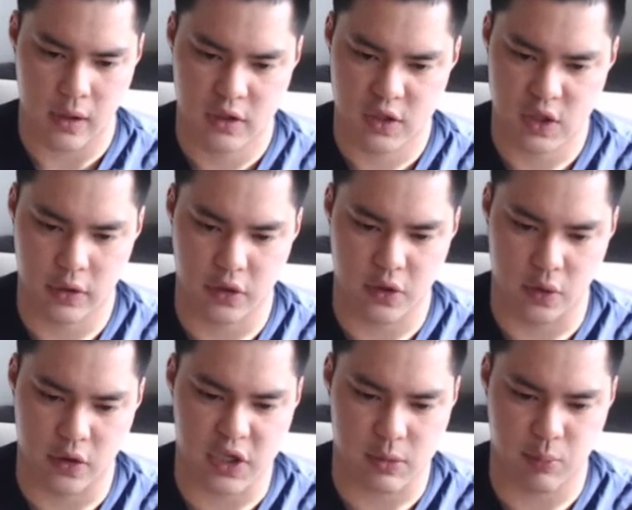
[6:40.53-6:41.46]
So
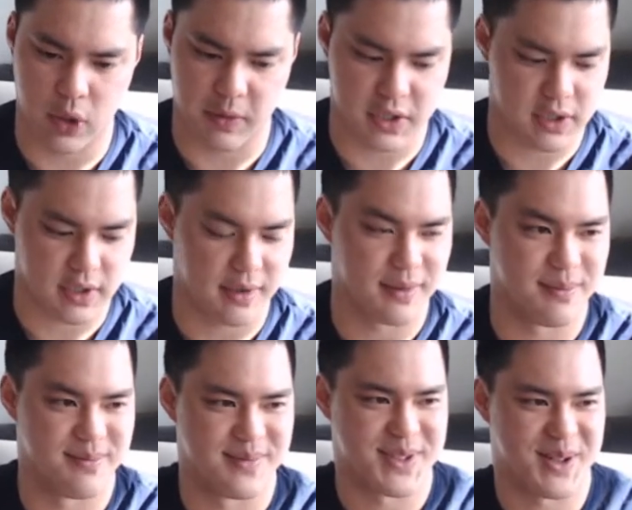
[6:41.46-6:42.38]
you're just pretty much
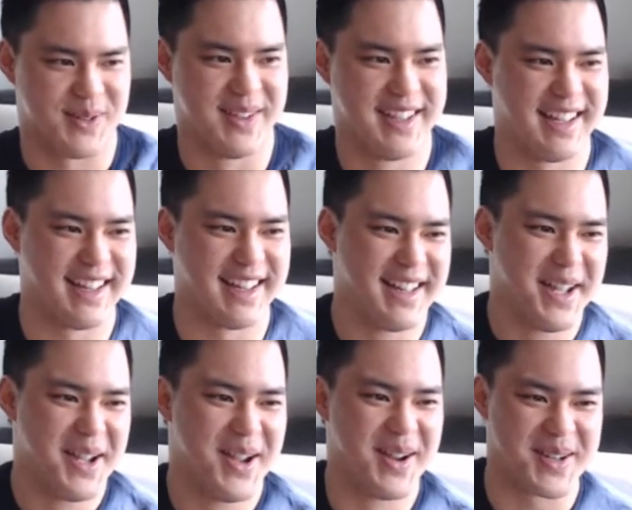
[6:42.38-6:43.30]

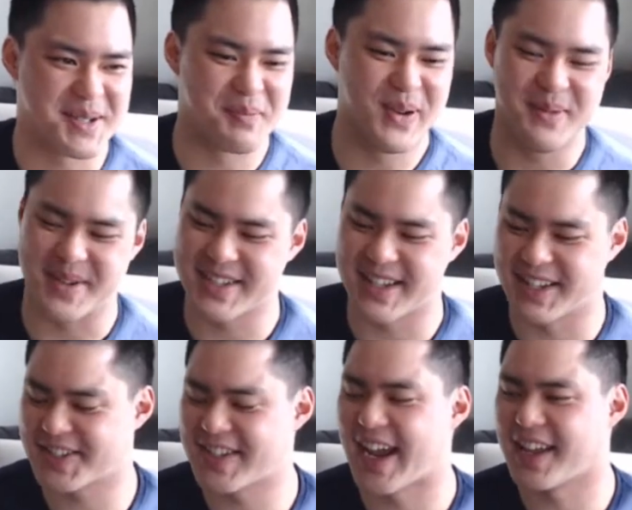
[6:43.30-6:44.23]
you're just pretty much
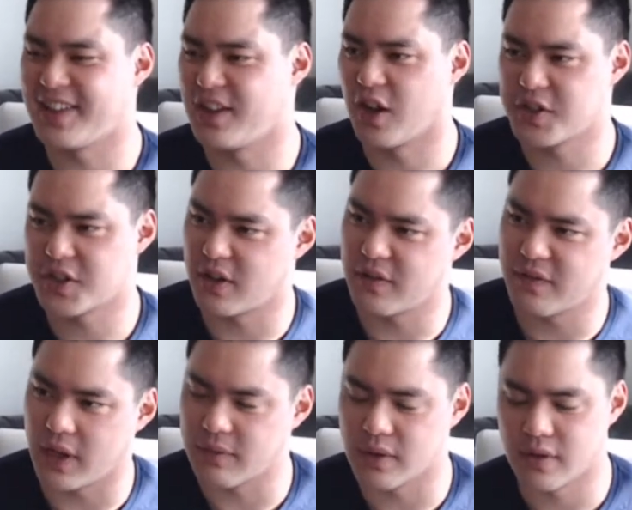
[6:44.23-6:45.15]
stacking the odds in your favor.